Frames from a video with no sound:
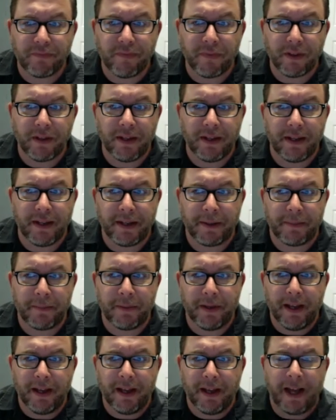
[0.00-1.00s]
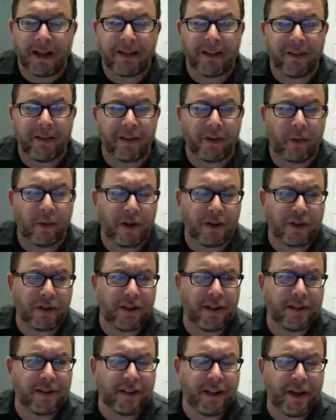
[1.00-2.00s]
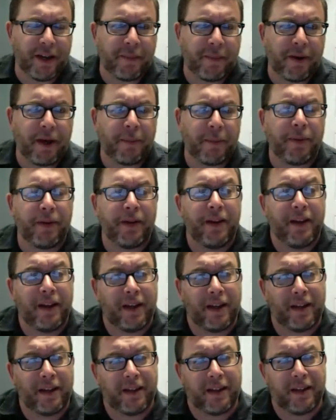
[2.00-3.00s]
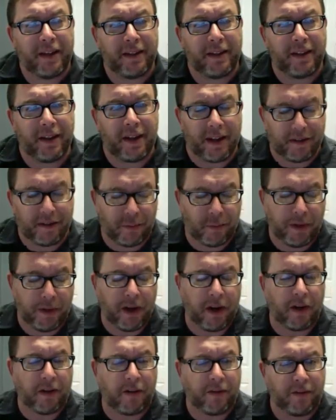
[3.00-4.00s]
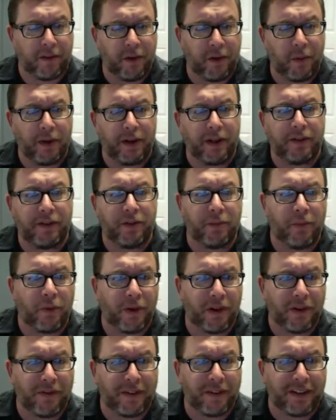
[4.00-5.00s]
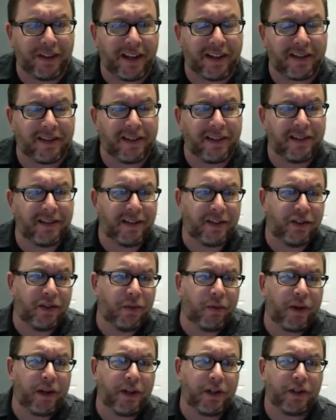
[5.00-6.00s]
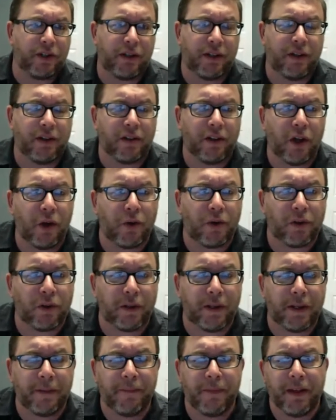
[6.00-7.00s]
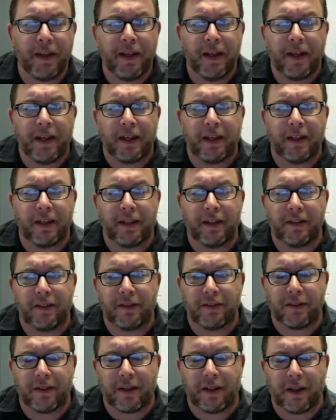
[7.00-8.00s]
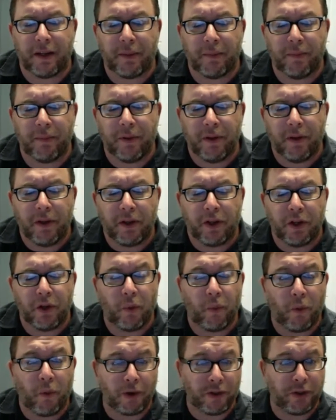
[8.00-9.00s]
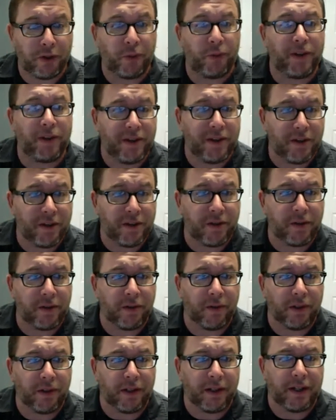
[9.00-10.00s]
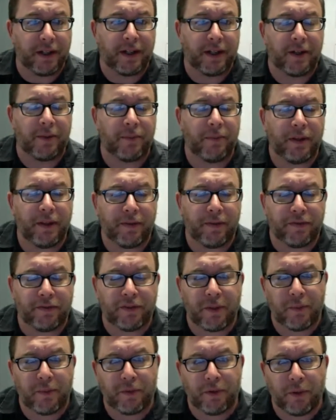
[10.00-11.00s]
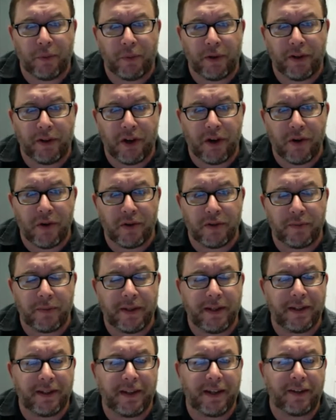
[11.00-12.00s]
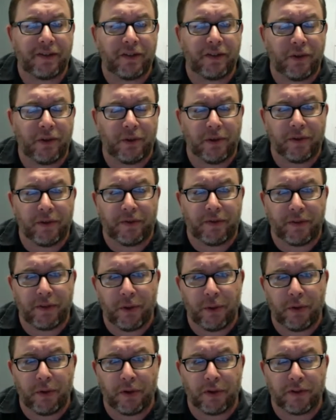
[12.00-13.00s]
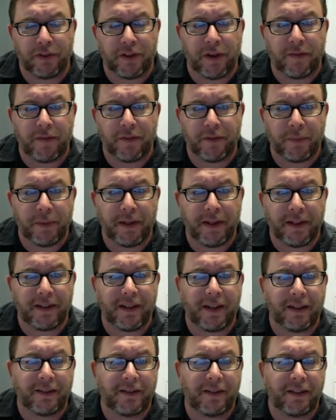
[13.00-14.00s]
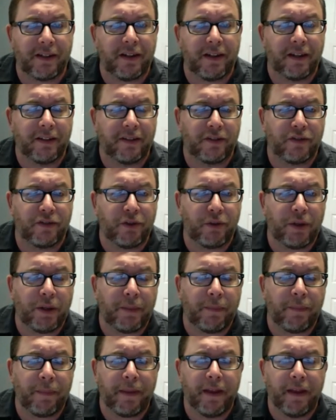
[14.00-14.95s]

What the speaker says: Another question that's come up, as we are going into more of a testing situation here locally is, what do we do if someone that we know is being tested or if you yourself is being tested as a student?